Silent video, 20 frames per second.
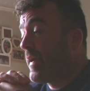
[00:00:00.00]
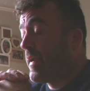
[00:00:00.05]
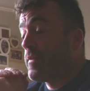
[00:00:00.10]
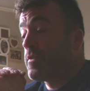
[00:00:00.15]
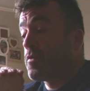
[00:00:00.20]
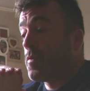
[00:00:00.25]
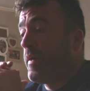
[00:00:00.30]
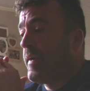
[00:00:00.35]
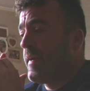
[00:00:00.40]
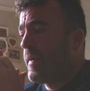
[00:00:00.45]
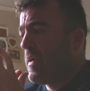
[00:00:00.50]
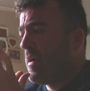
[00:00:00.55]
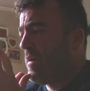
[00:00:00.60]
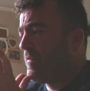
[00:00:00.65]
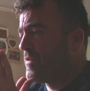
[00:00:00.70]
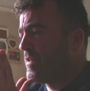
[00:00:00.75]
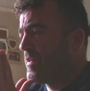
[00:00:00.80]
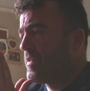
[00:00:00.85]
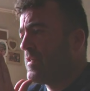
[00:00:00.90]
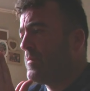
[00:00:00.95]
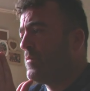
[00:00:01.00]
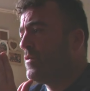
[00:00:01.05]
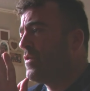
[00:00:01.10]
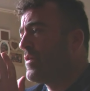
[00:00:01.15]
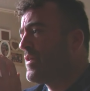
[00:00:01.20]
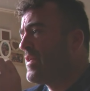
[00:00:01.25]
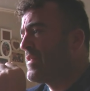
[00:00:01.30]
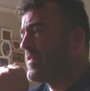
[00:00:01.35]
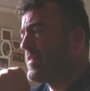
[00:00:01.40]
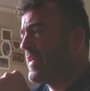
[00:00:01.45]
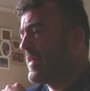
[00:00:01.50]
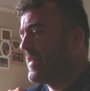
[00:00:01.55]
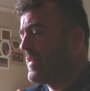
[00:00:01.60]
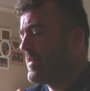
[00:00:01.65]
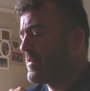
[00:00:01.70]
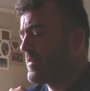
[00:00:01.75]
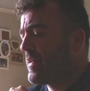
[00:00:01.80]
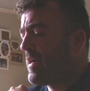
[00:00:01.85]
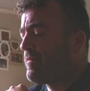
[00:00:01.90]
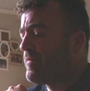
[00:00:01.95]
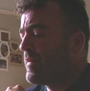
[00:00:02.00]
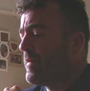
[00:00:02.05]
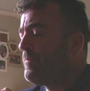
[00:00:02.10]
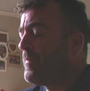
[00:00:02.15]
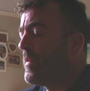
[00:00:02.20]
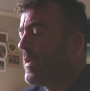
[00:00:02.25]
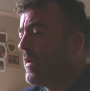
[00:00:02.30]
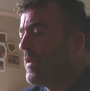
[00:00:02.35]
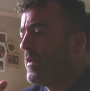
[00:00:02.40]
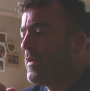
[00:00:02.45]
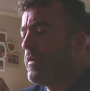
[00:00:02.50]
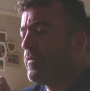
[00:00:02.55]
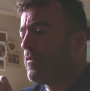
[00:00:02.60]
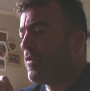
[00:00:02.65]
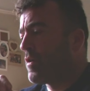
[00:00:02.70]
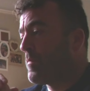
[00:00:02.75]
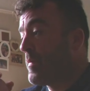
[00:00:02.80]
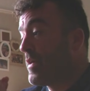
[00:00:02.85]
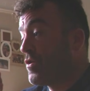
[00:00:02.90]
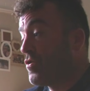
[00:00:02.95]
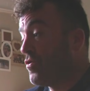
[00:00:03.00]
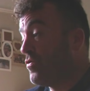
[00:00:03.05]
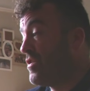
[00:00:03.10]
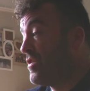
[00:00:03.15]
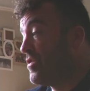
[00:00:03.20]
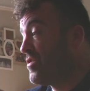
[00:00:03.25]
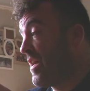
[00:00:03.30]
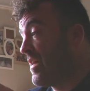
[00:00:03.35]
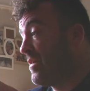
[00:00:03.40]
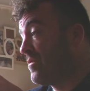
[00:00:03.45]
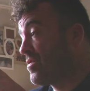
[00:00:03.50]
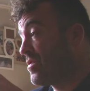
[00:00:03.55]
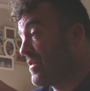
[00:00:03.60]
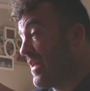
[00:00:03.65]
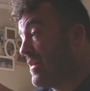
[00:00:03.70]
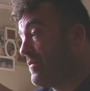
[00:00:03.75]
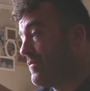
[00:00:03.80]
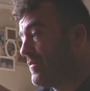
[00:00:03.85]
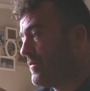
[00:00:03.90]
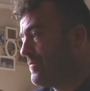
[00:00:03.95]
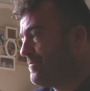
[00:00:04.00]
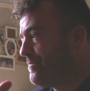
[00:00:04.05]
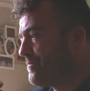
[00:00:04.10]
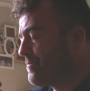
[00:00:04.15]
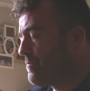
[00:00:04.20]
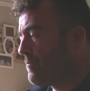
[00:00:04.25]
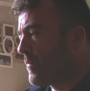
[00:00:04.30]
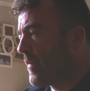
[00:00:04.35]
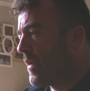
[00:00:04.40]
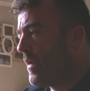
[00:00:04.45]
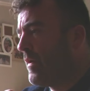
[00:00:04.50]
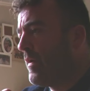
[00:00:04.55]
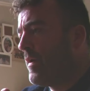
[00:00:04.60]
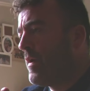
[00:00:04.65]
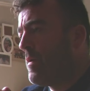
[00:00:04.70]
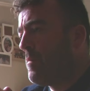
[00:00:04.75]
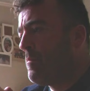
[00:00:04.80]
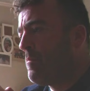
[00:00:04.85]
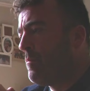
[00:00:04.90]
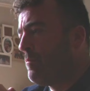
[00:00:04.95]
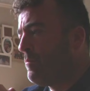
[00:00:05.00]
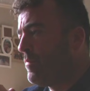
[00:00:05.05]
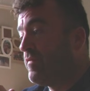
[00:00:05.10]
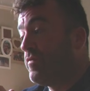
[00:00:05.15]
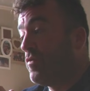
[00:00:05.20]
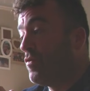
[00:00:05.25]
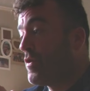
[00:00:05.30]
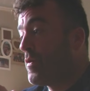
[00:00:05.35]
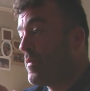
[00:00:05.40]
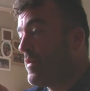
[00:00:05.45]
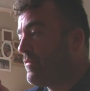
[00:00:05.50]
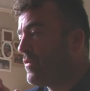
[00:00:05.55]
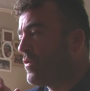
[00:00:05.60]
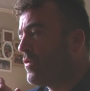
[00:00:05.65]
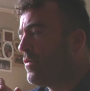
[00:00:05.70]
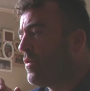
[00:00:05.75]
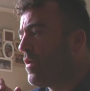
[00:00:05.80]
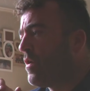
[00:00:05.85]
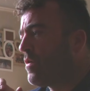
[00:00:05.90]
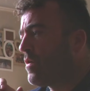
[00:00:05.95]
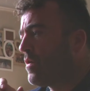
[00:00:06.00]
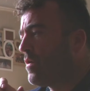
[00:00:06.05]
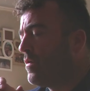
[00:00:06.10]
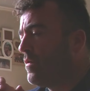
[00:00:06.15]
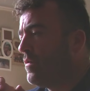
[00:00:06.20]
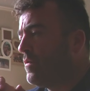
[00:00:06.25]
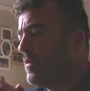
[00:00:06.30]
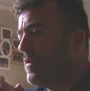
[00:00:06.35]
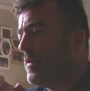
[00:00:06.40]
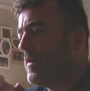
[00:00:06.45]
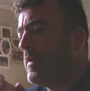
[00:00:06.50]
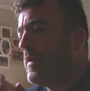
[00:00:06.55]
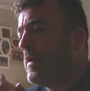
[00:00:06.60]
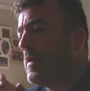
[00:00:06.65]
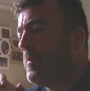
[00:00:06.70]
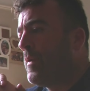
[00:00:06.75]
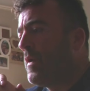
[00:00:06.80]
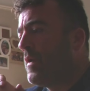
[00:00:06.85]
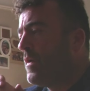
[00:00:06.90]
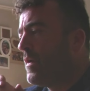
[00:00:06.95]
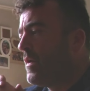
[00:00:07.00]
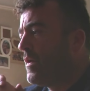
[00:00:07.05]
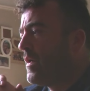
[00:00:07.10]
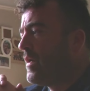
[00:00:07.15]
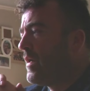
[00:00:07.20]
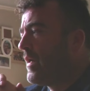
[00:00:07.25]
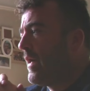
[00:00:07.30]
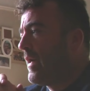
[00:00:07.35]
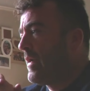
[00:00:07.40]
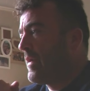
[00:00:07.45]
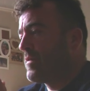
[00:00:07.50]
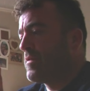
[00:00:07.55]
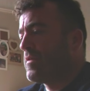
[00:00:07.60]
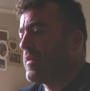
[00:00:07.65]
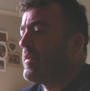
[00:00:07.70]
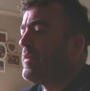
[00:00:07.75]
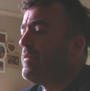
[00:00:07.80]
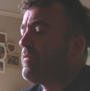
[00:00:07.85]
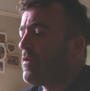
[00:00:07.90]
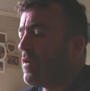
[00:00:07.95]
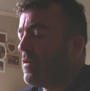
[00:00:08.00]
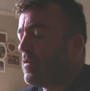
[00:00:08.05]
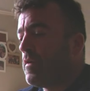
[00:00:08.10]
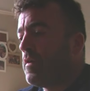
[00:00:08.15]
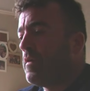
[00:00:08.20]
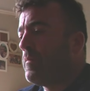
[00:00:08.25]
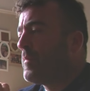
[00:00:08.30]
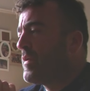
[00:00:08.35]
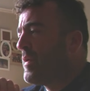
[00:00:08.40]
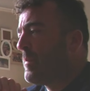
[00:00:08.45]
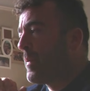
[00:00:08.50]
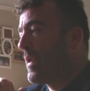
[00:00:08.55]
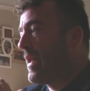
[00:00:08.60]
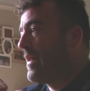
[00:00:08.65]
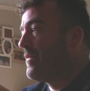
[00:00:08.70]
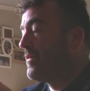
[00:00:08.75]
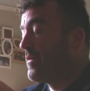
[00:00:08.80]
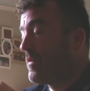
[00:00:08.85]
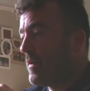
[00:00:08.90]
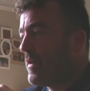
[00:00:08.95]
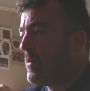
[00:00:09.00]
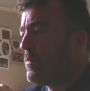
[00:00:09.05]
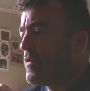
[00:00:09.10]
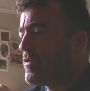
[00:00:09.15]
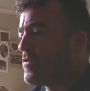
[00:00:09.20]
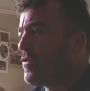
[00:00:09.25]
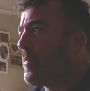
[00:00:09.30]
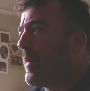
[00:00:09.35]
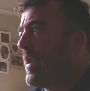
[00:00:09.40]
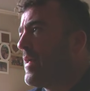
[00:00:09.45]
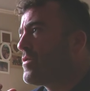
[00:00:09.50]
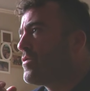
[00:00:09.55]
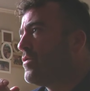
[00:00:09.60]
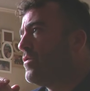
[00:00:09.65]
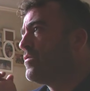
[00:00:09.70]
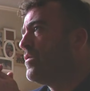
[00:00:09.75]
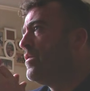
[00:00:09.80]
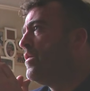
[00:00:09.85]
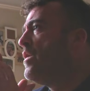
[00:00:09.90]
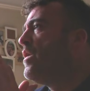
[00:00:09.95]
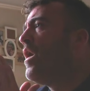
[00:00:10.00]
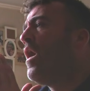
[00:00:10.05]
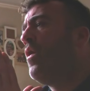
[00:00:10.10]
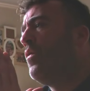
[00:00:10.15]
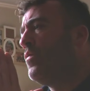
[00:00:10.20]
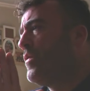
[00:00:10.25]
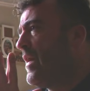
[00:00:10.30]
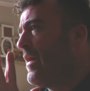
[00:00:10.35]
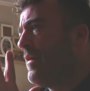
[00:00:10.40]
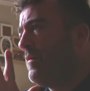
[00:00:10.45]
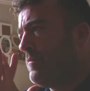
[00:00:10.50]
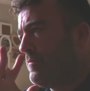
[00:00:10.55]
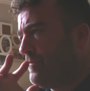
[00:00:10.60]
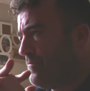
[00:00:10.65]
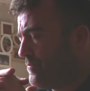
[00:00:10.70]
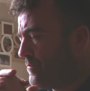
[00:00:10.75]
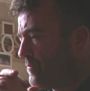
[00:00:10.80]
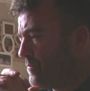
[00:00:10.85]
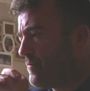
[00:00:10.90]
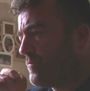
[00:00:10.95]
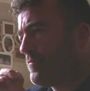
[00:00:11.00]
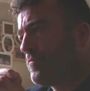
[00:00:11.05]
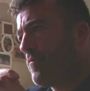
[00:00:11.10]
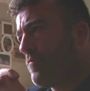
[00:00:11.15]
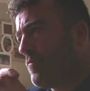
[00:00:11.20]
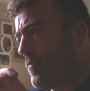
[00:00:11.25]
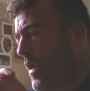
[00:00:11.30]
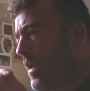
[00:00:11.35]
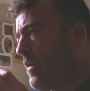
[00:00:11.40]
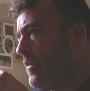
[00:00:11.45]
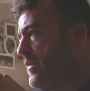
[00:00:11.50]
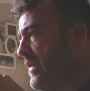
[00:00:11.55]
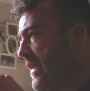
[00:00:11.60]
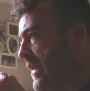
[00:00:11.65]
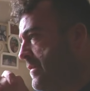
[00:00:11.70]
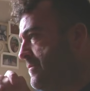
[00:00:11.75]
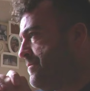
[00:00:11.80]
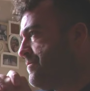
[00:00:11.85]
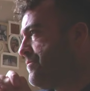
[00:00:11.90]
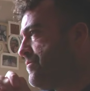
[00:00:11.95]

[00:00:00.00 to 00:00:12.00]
into work at 6:30 in the morning. You're ticking the staff in. You've got to make sure your jail's staffed before you even unlock. And as I say, you've got your planned. But you're under pressure, aren't you? Oh yeah. Private sector. Yeah.